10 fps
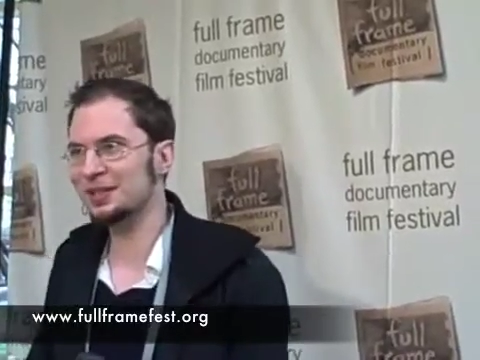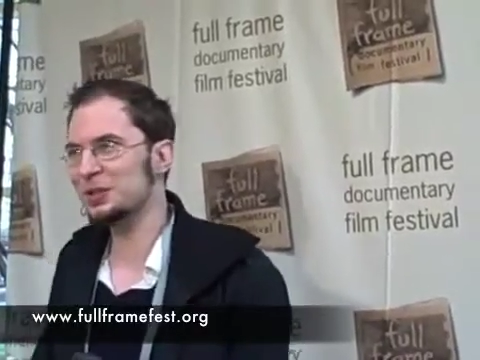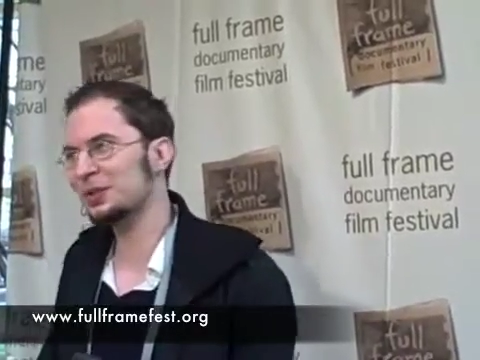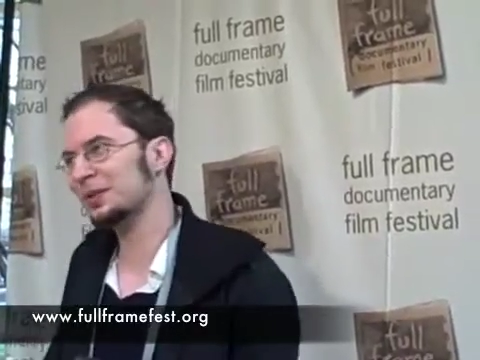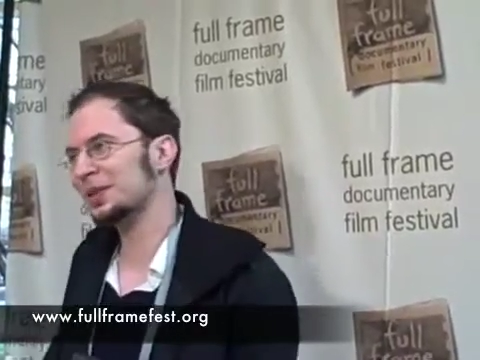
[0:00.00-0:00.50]
It's
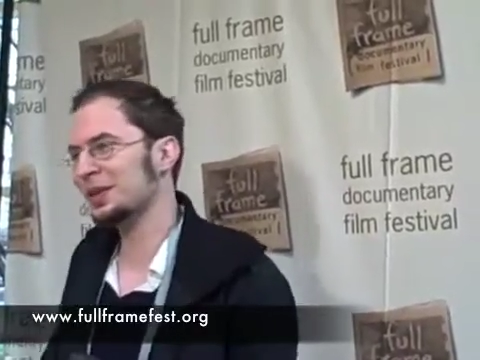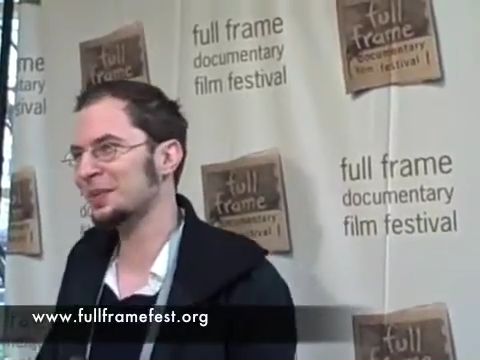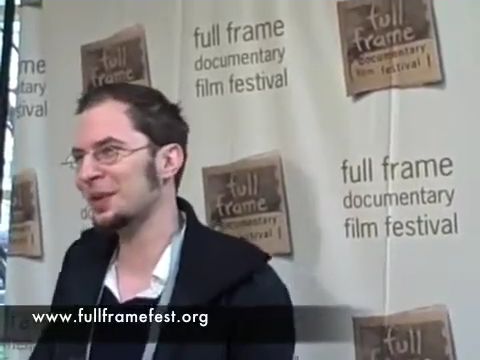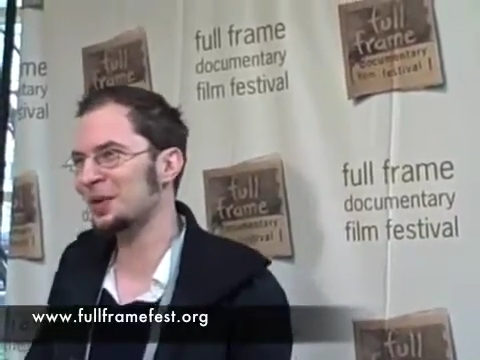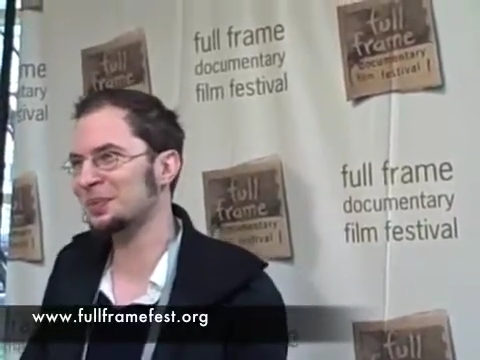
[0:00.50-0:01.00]
sort of like
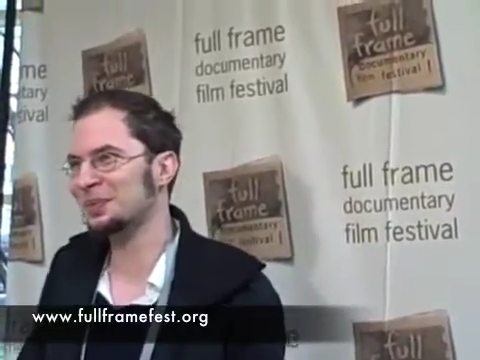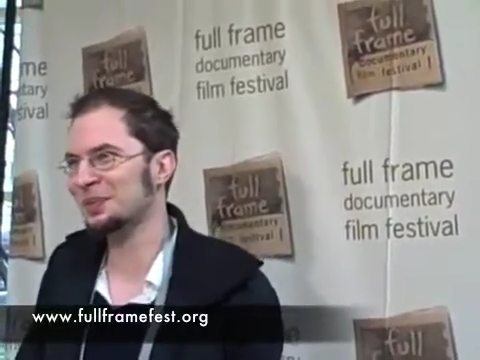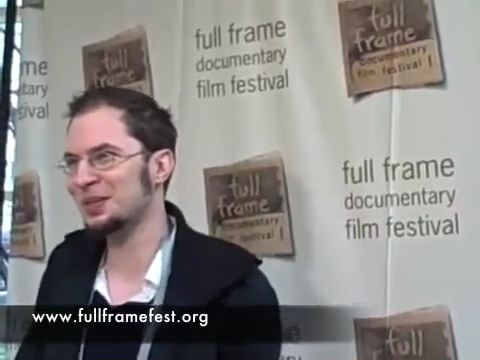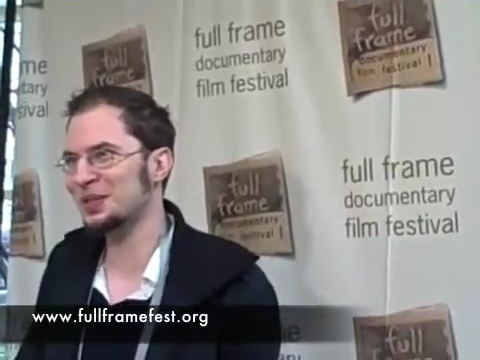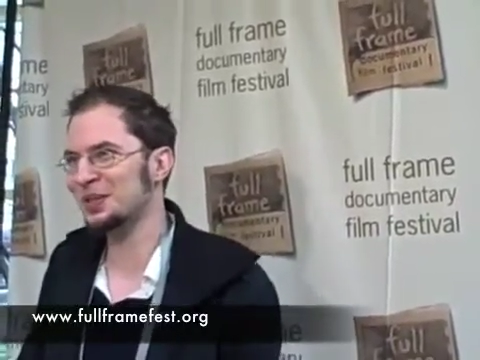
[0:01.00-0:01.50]
coming home
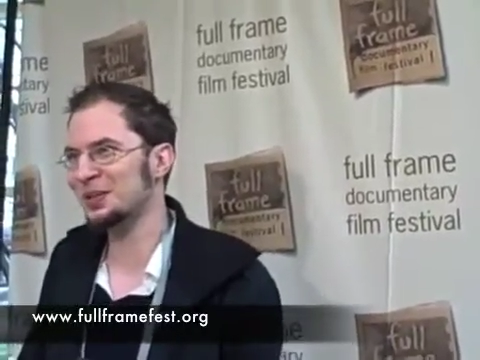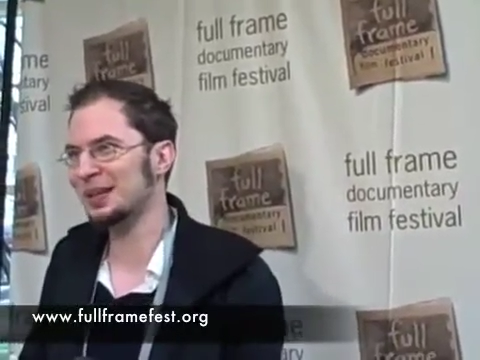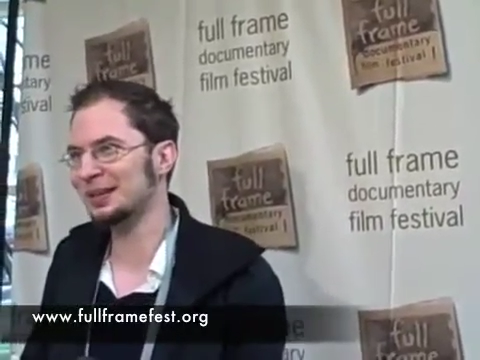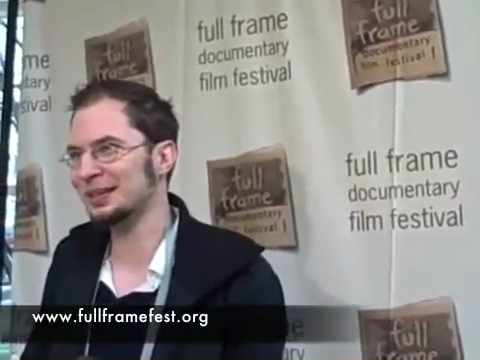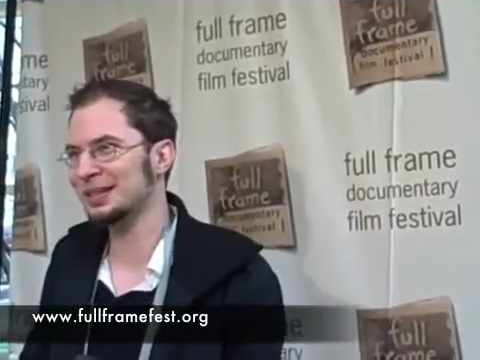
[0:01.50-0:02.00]
once in a
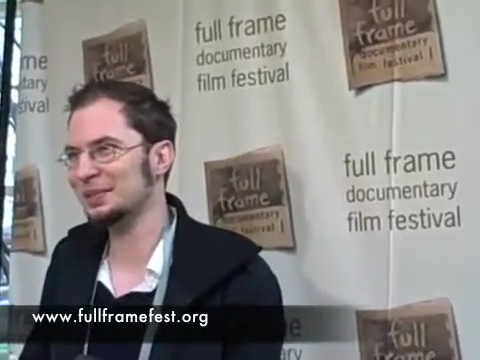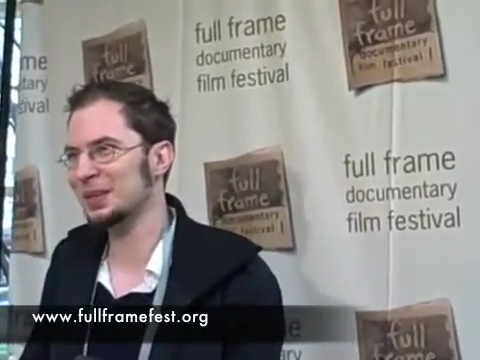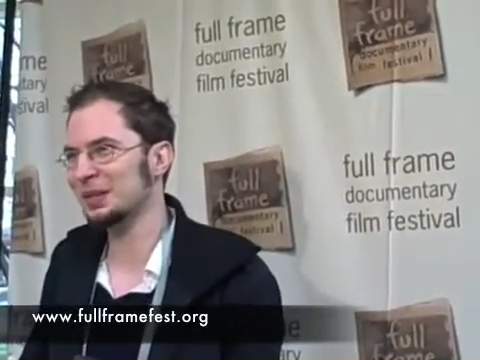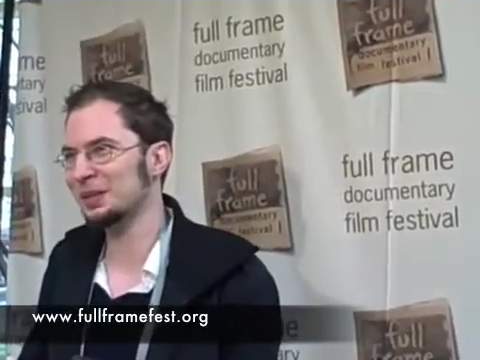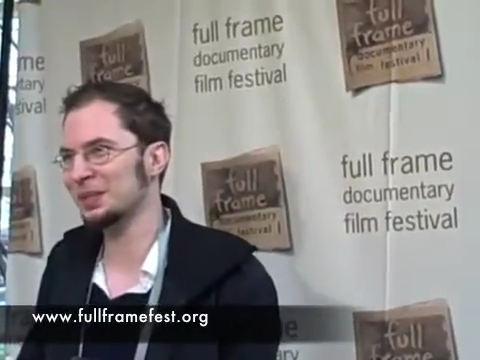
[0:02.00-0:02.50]
while to be
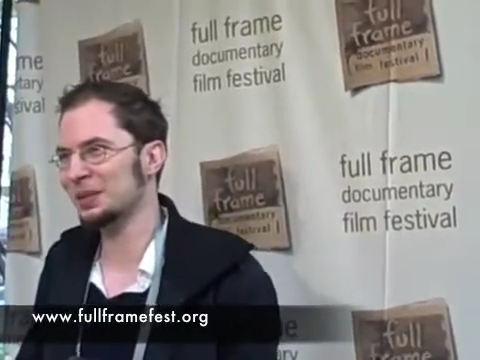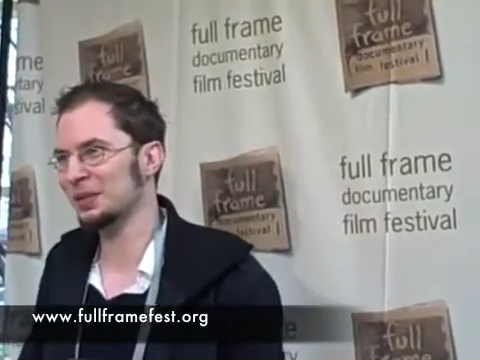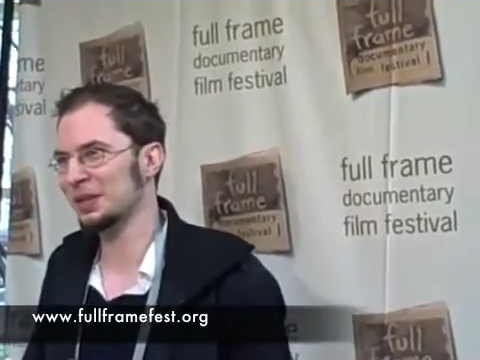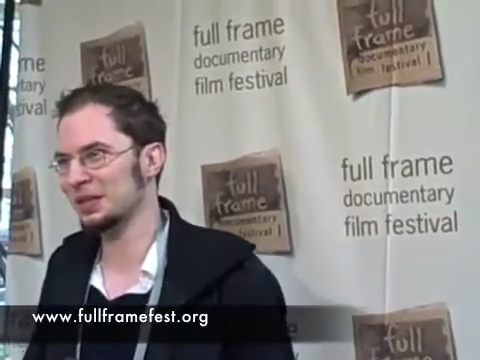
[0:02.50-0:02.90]
able to be with